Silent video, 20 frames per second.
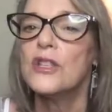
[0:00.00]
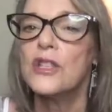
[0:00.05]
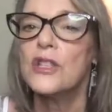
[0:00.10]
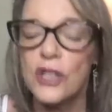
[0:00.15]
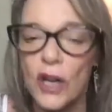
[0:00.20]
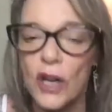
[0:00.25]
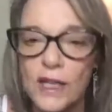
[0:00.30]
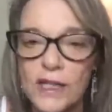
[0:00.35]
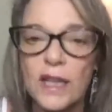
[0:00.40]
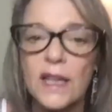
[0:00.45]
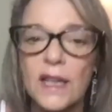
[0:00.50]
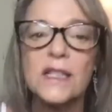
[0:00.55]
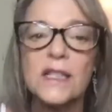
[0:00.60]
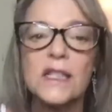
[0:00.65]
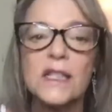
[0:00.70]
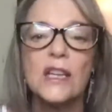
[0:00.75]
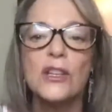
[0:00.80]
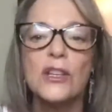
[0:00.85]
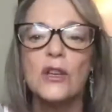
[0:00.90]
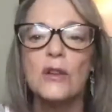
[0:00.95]
Start to
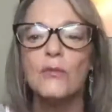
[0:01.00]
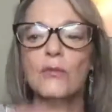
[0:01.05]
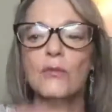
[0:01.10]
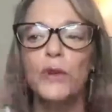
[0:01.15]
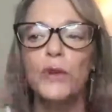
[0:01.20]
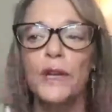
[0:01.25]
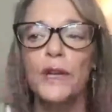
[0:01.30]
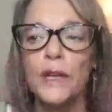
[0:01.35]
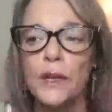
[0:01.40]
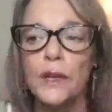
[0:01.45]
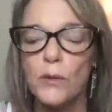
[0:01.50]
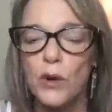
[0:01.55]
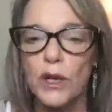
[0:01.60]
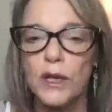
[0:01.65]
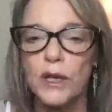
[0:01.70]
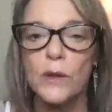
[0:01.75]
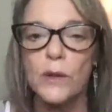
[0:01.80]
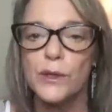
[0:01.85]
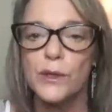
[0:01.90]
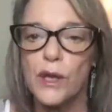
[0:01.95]
continue really
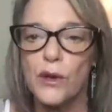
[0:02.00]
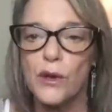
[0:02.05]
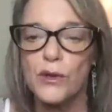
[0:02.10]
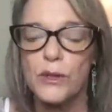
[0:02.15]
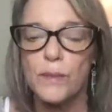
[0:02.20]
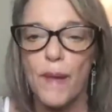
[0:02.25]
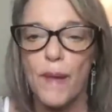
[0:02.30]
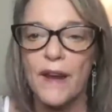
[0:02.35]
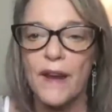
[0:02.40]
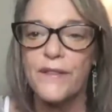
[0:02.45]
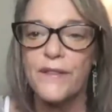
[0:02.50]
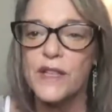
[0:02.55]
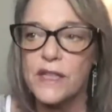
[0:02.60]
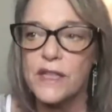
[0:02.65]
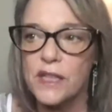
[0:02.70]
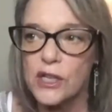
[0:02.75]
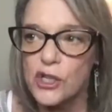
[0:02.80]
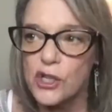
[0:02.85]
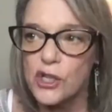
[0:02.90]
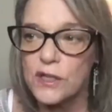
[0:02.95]
working with those
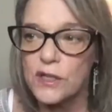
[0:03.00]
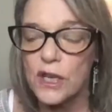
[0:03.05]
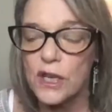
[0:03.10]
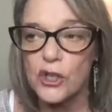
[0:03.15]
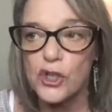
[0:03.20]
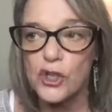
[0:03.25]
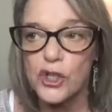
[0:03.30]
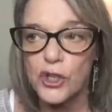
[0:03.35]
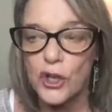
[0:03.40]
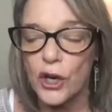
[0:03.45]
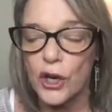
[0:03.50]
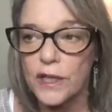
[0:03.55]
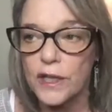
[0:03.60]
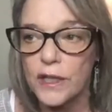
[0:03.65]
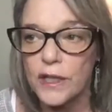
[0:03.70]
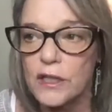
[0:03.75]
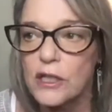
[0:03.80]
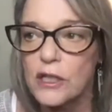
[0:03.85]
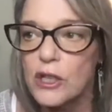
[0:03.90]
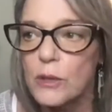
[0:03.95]
manifestations that you started
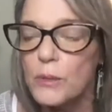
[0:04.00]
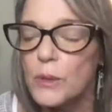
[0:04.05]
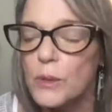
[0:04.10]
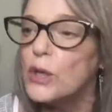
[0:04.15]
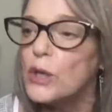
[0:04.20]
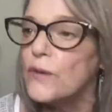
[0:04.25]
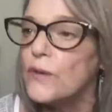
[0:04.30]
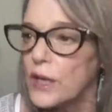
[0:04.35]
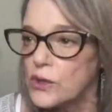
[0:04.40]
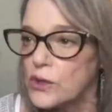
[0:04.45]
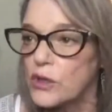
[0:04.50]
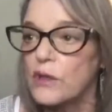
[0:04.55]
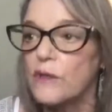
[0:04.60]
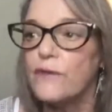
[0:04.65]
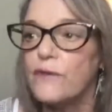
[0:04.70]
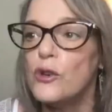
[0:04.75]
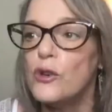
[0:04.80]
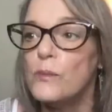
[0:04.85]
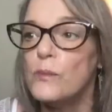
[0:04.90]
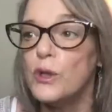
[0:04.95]
at the new moon. That's what the
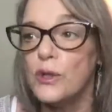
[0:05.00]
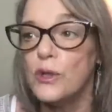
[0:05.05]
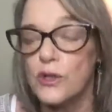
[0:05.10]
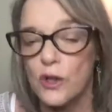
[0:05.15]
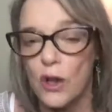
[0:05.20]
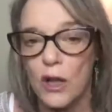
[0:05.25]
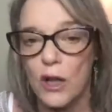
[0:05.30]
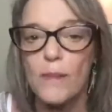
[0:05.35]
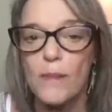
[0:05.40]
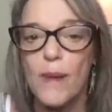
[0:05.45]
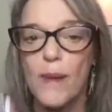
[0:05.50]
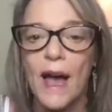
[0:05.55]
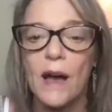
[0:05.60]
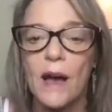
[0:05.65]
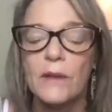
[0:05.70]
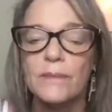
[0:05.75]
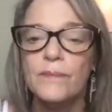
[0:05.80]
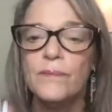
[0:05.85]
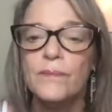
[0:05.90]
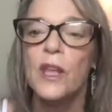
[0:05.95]
full moon is all
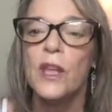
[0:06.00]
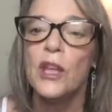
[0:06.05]
about.